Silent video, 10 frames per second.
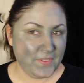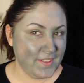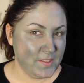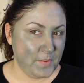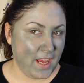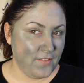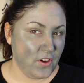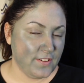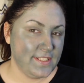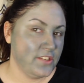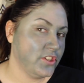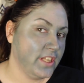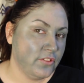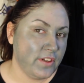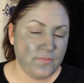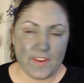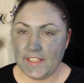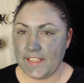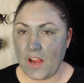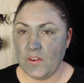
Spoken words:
So we have our essentially green face now.